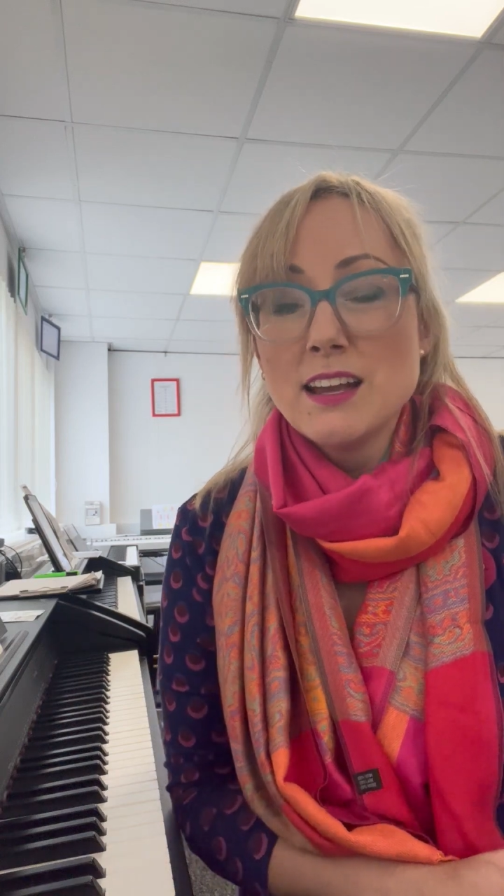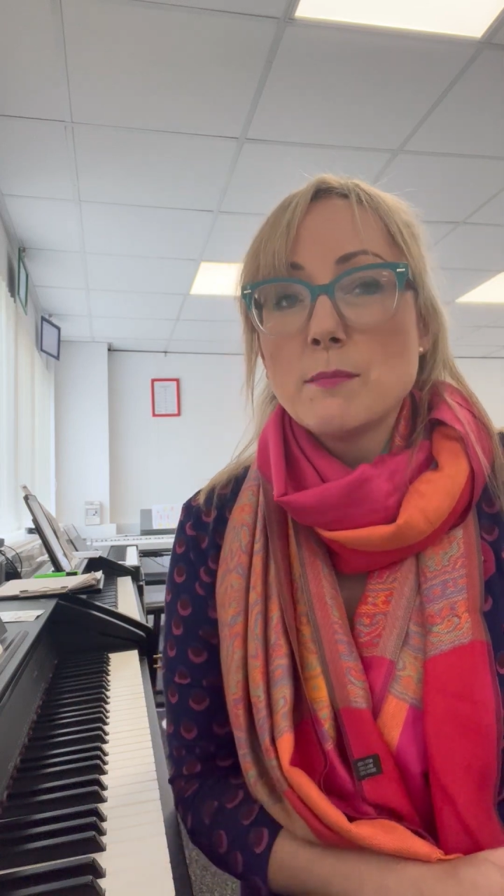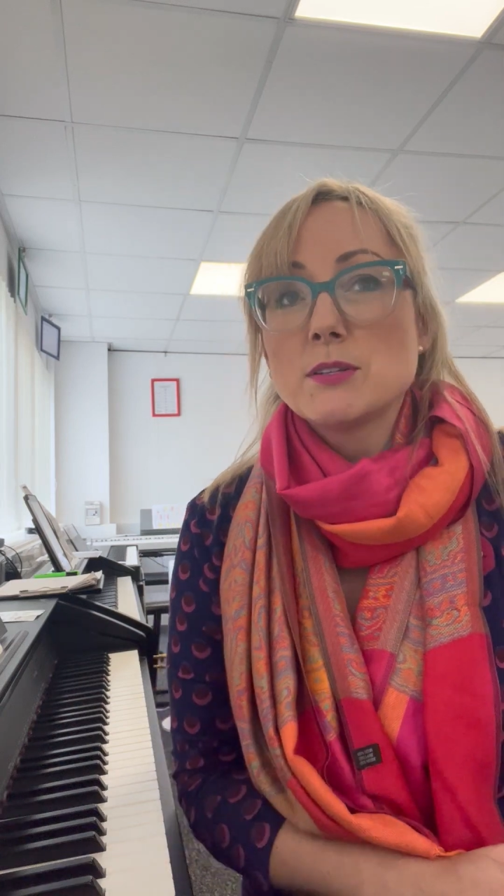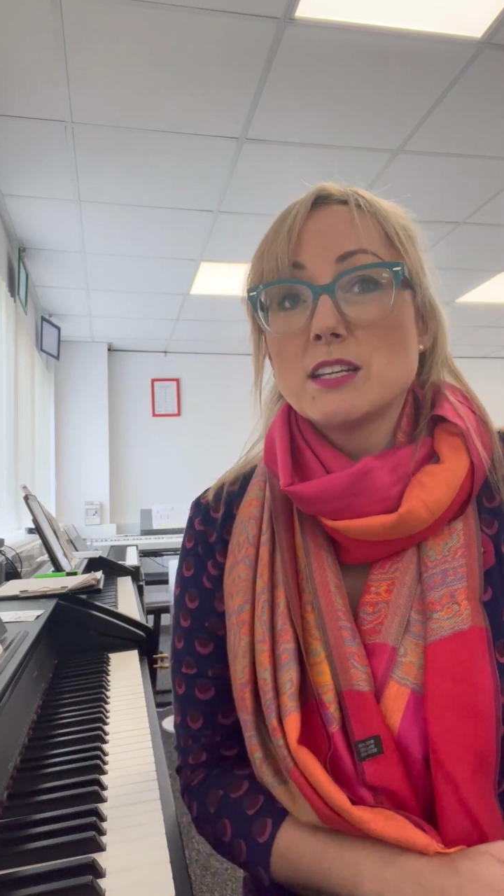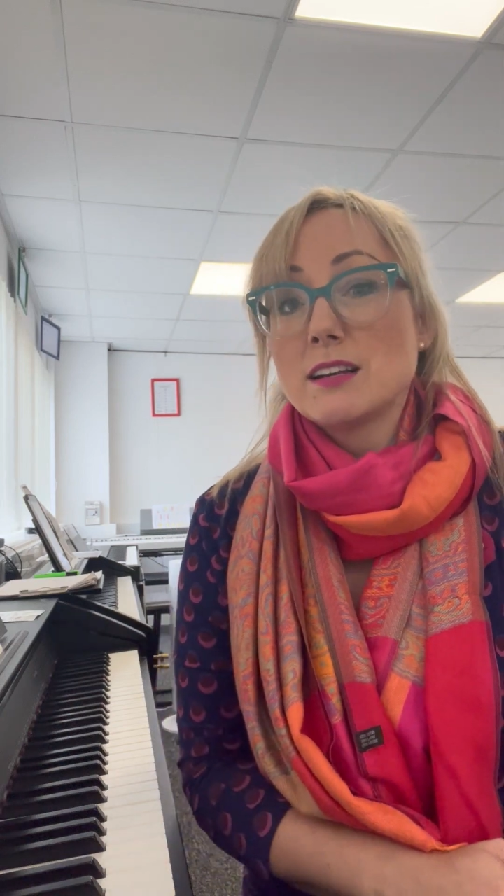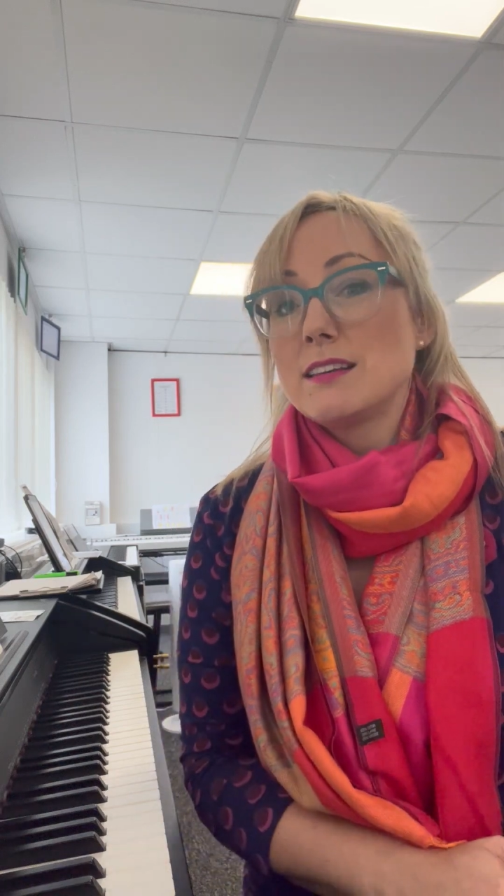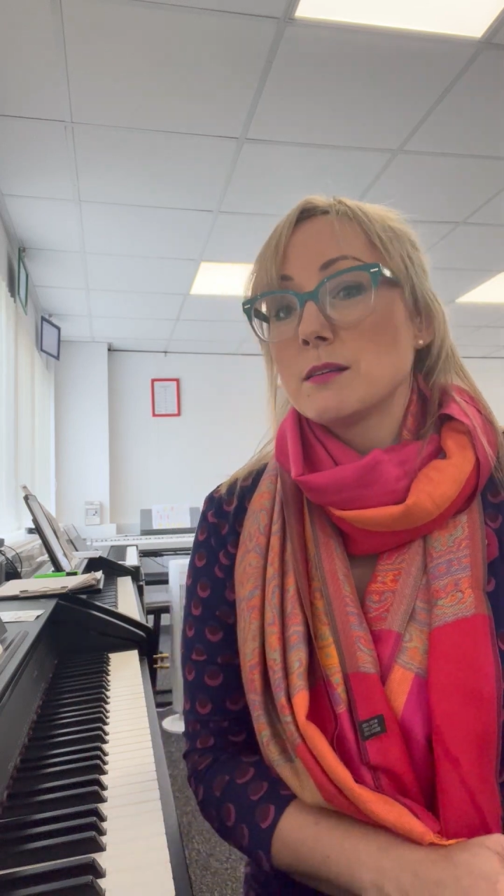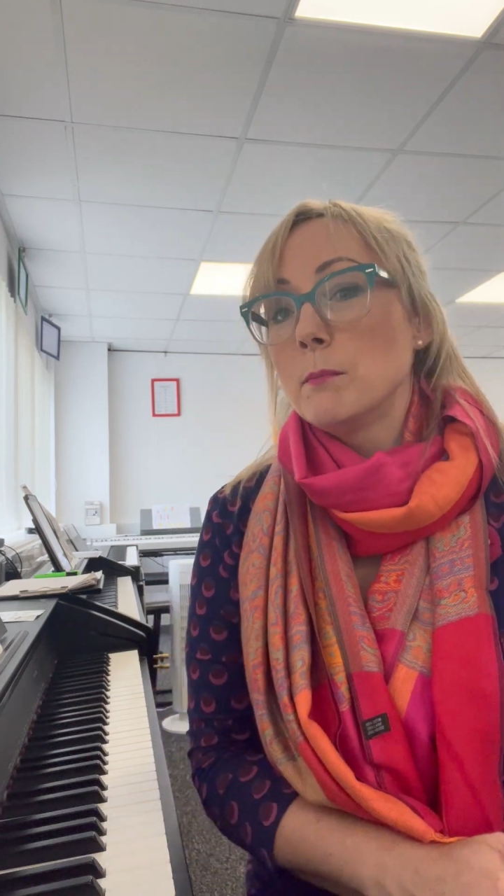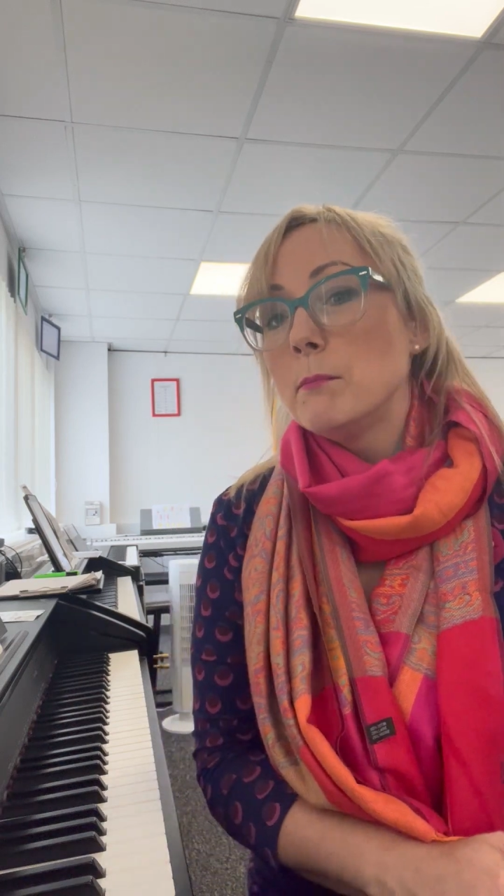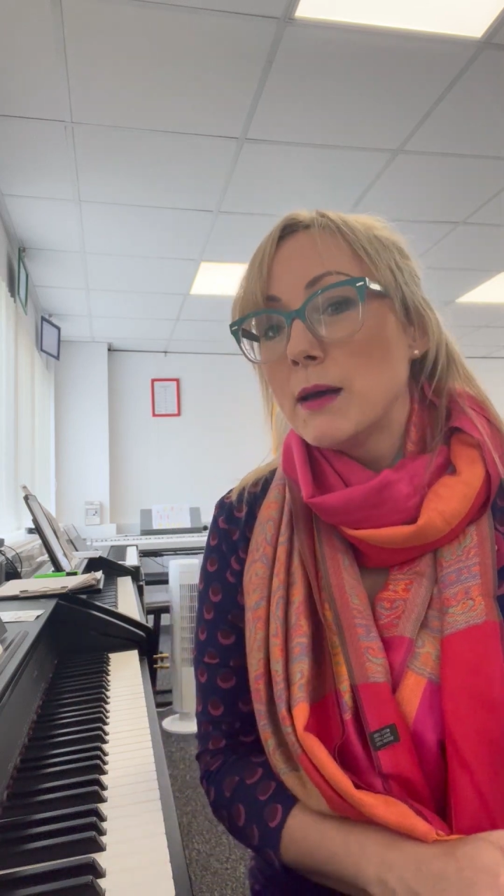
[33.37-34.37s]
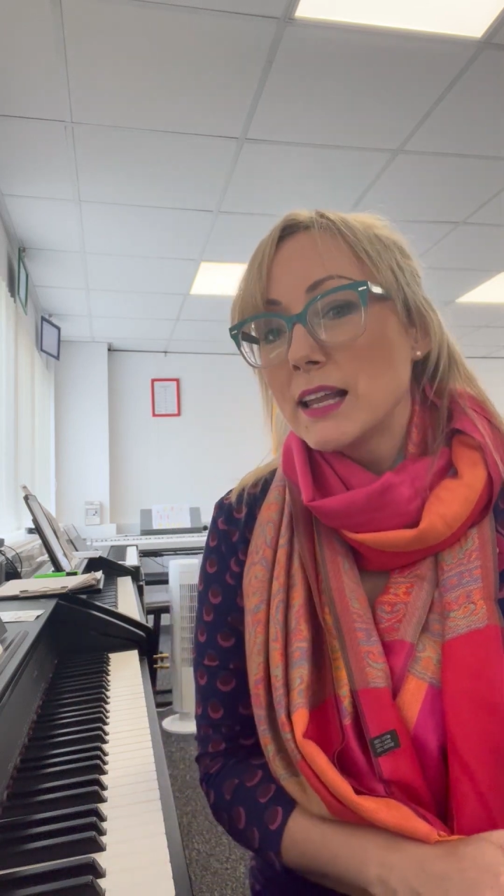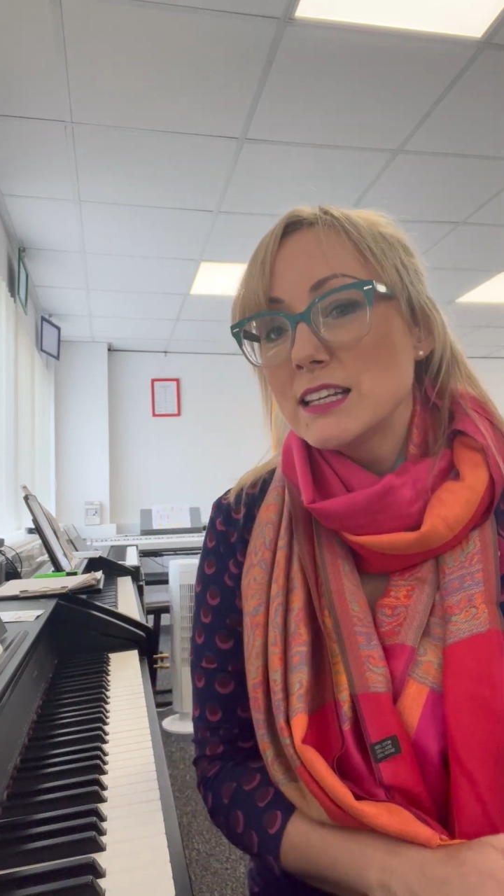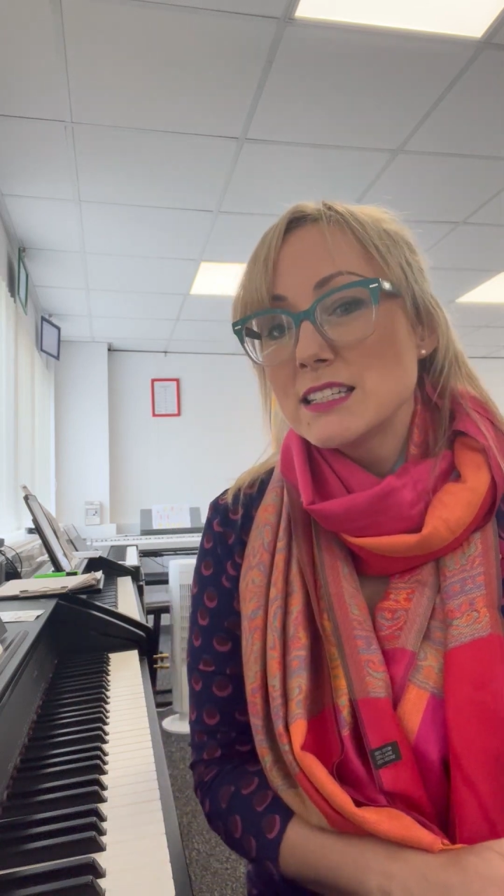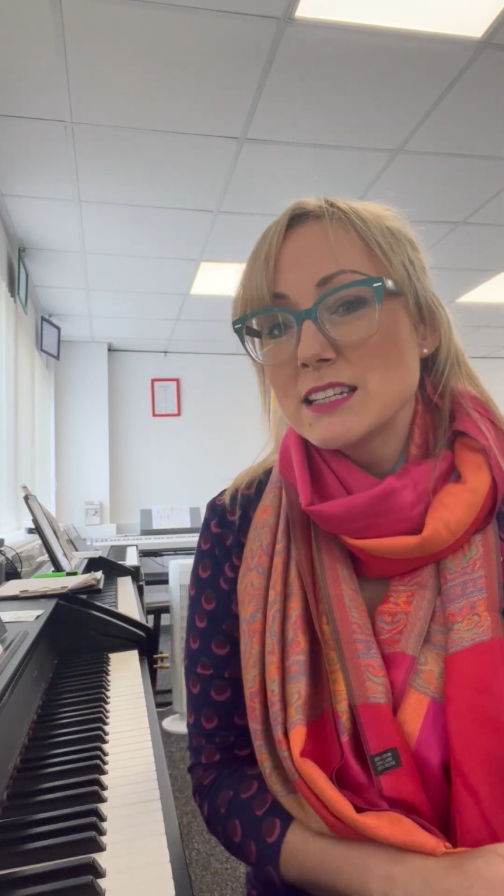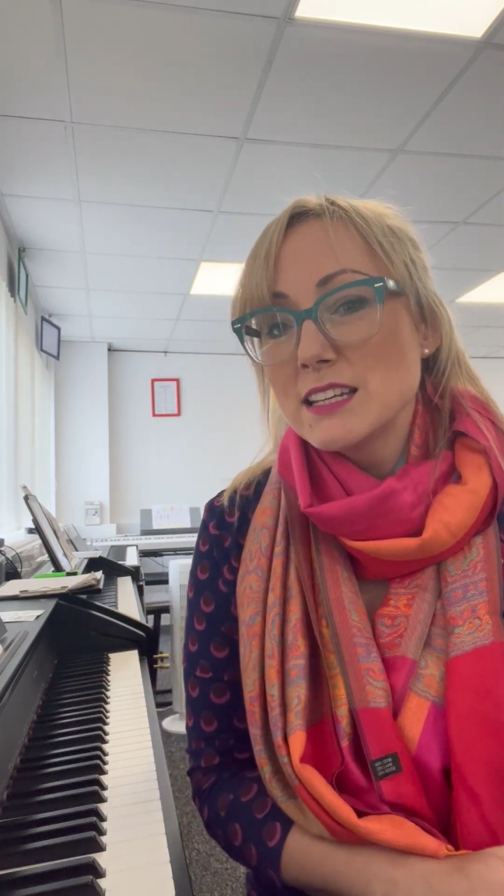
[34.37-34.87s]
particularly the
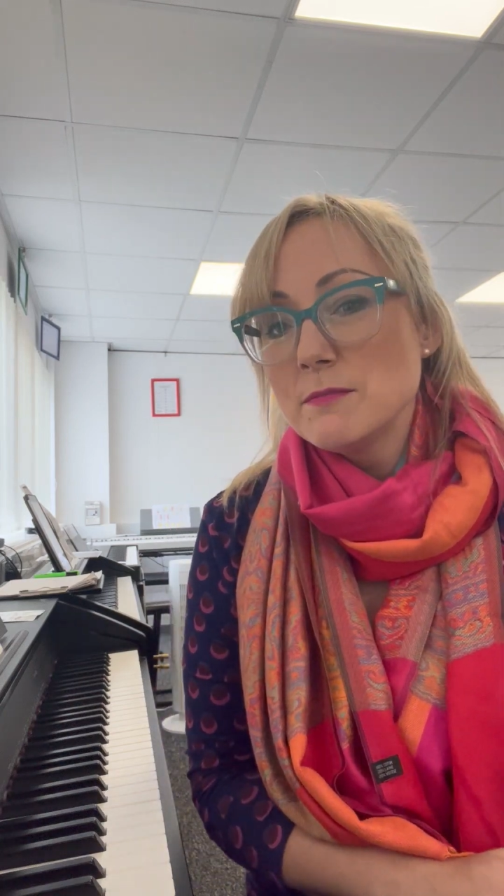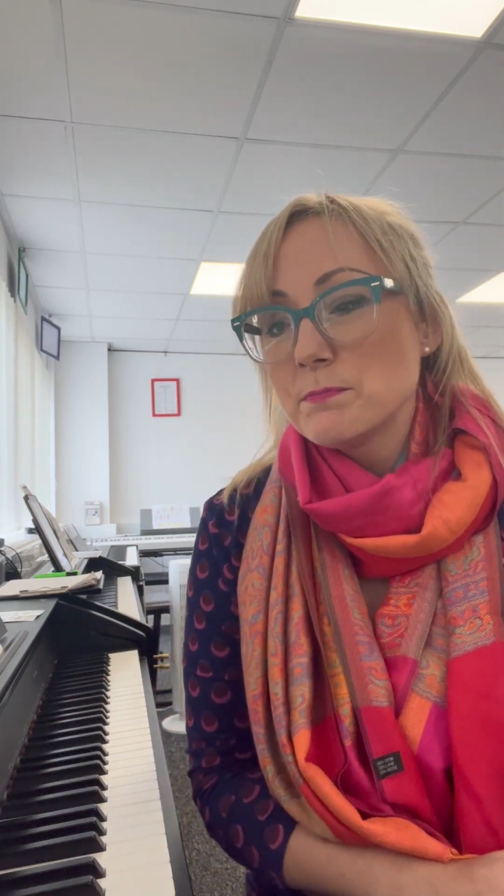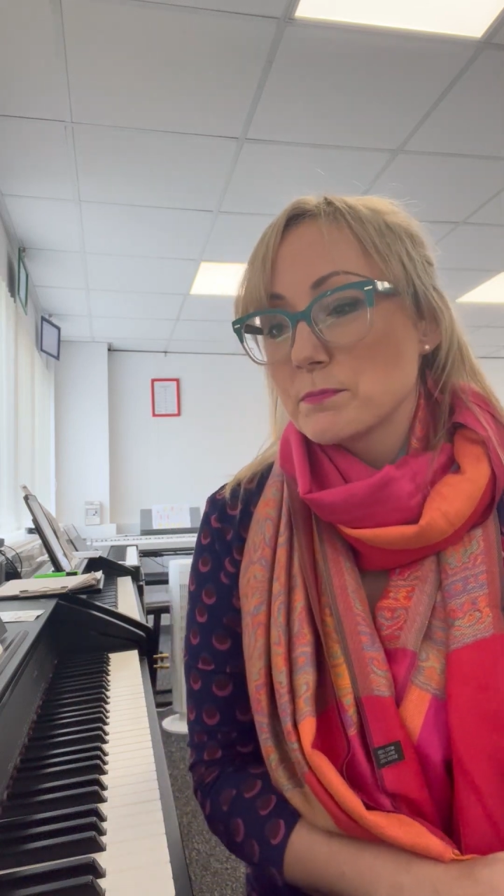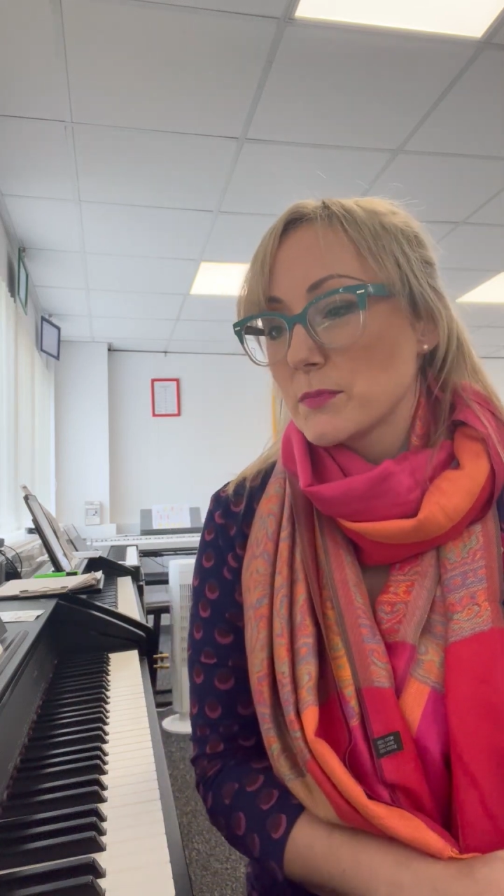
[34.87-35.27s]
melody.